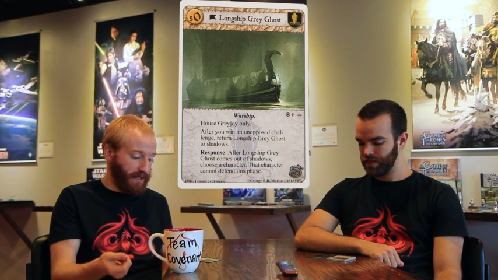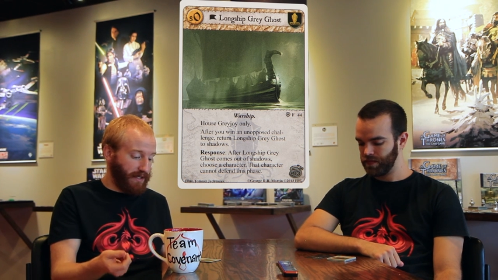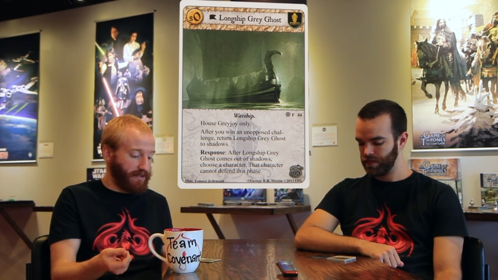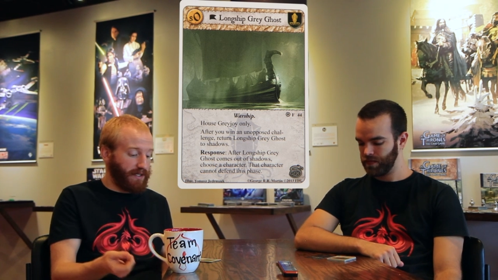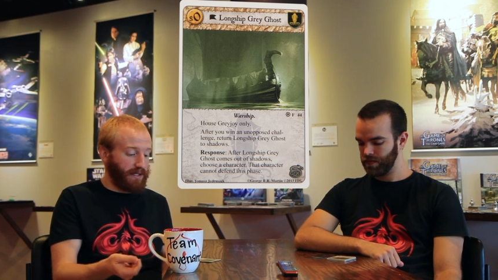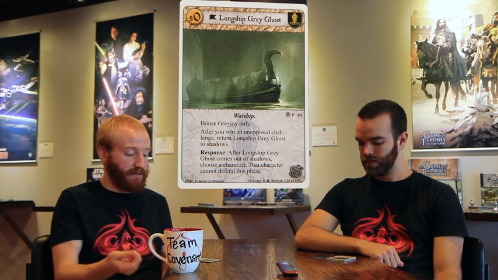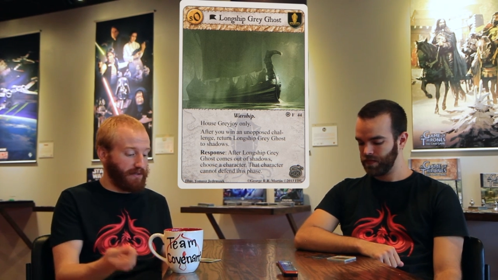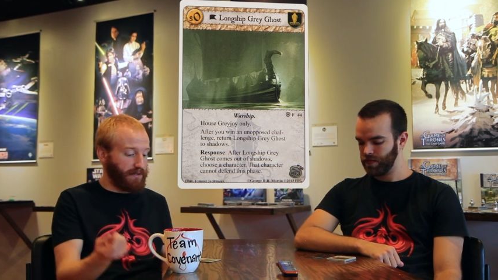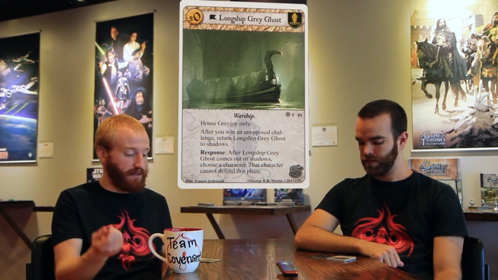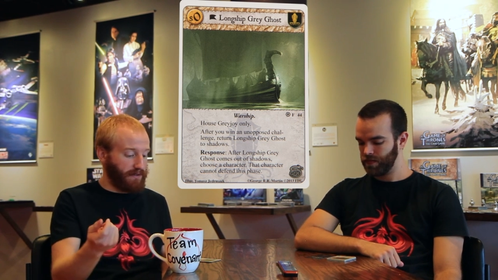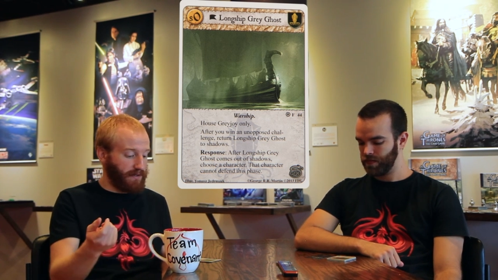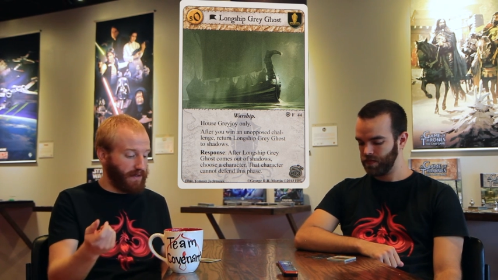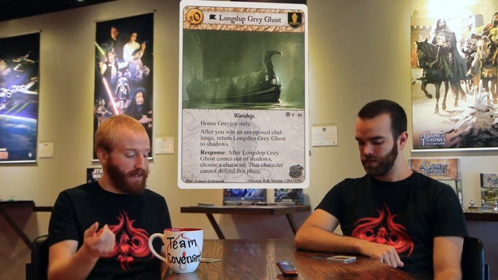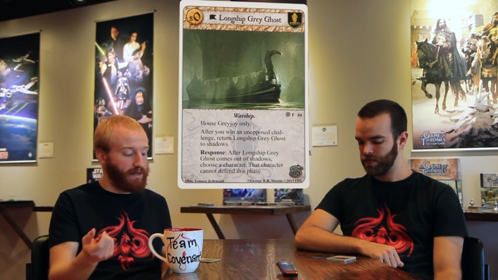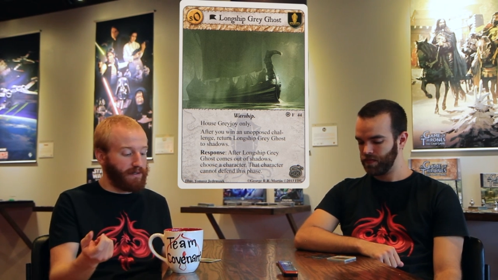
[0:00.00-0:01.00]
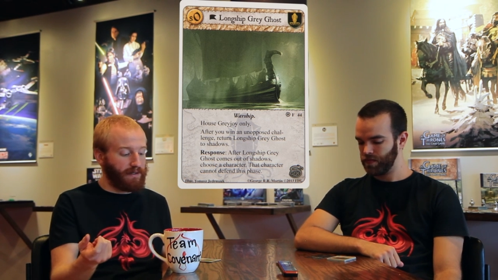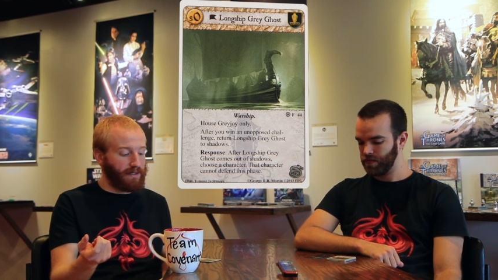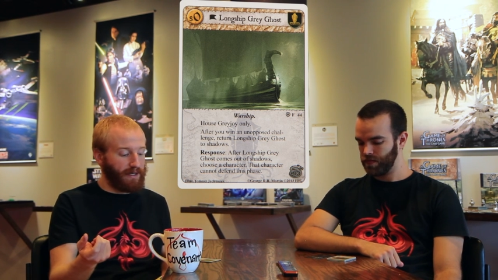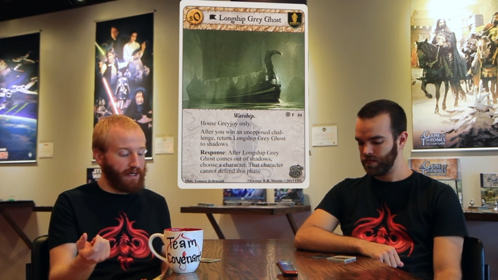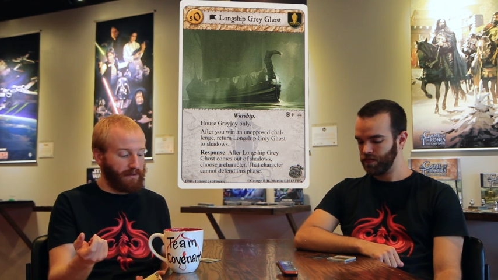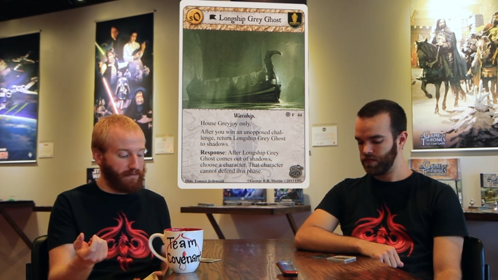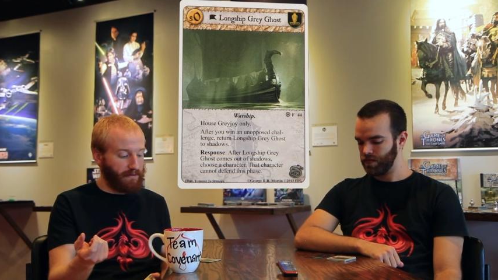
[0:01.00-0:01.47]
Speaker 1: out of shadows. Choose a character they
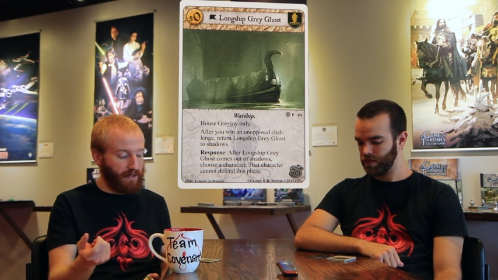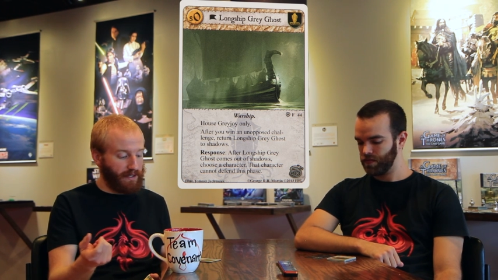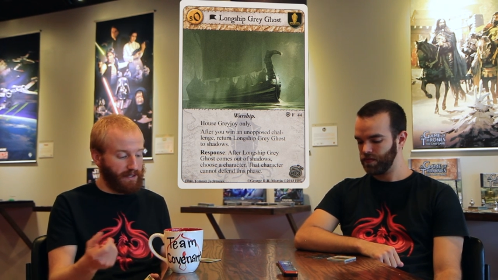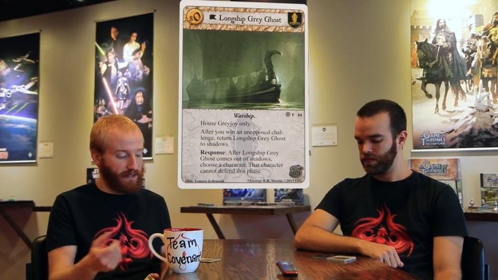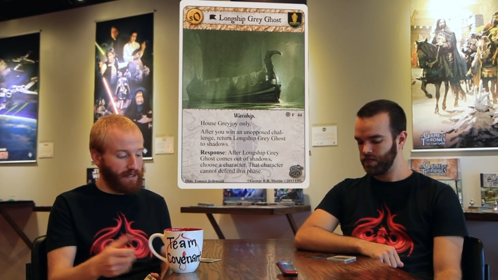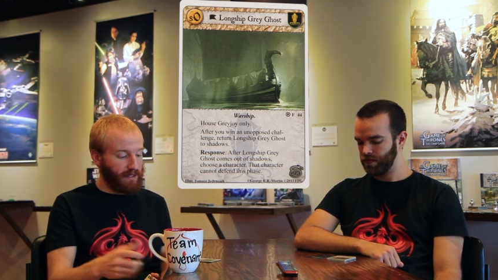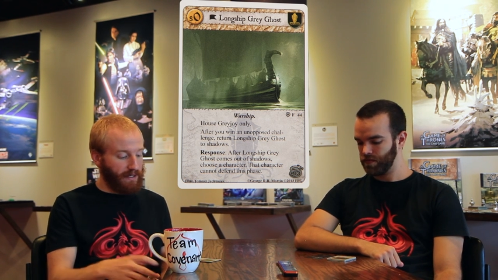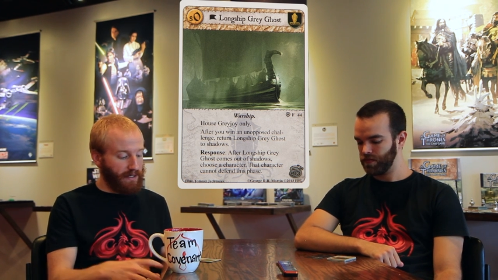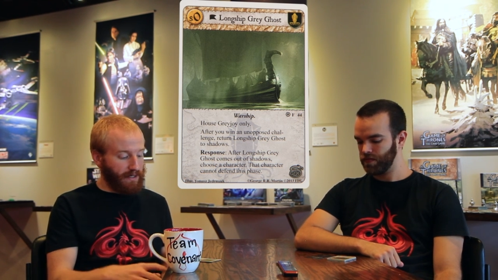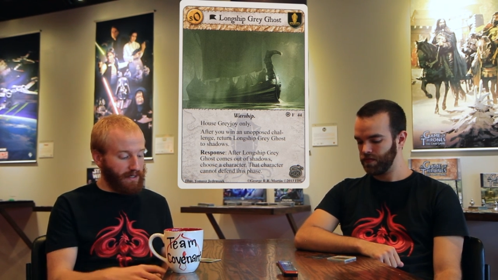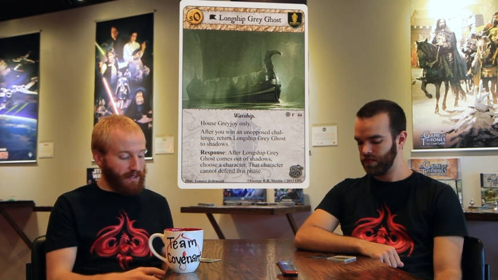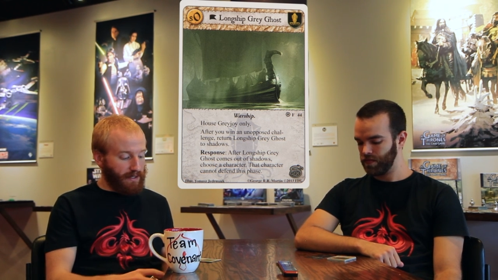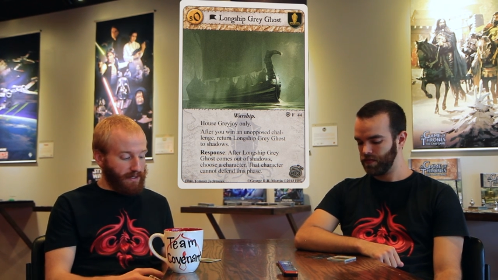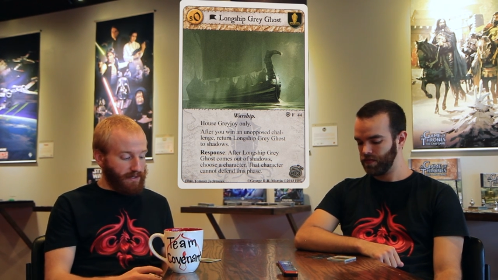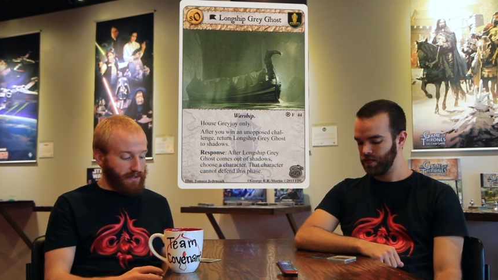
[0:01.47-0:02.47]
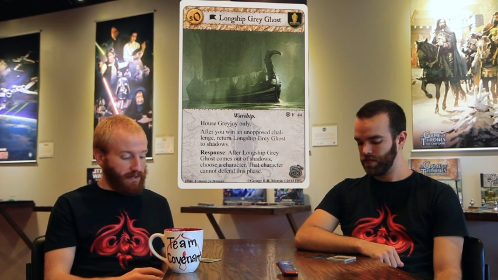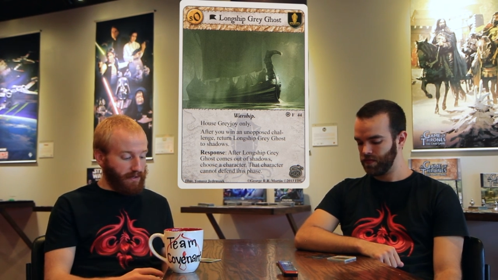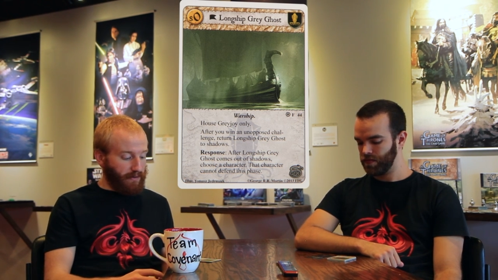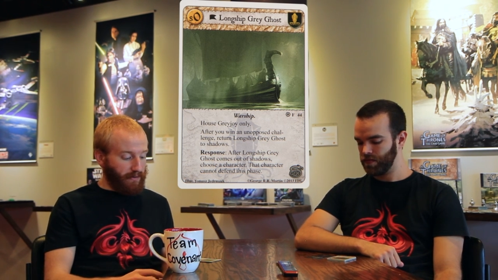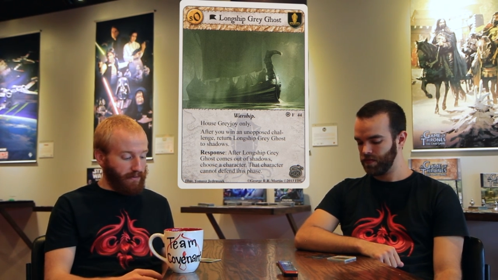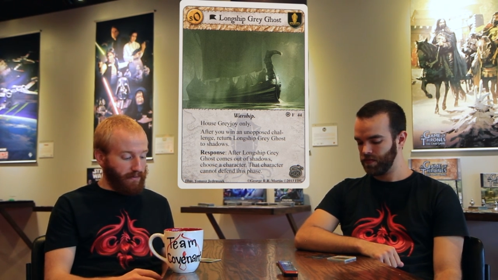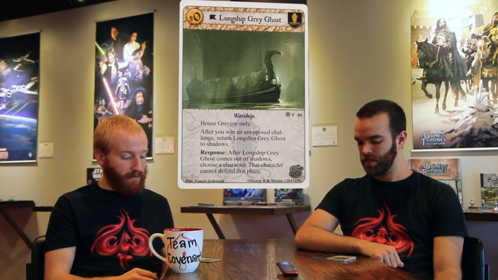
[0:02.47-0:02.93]
can't defend.
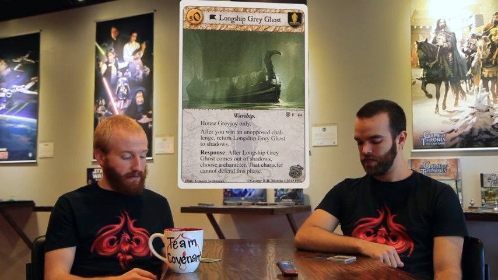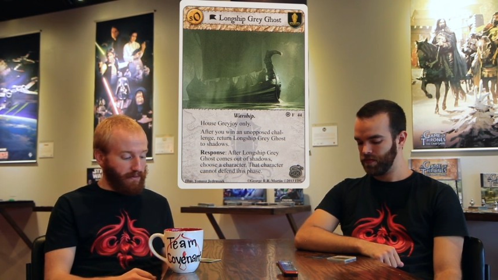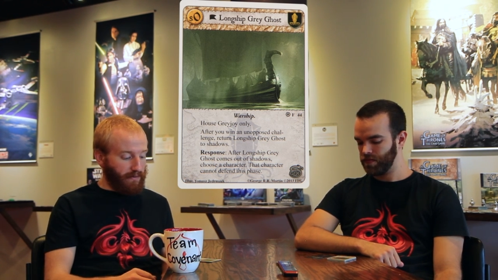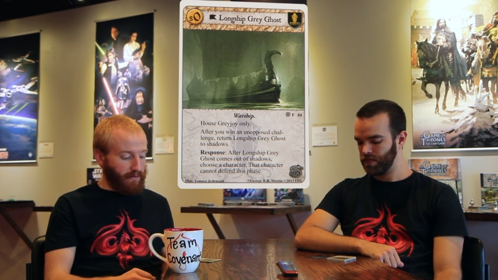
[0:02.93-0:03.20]
So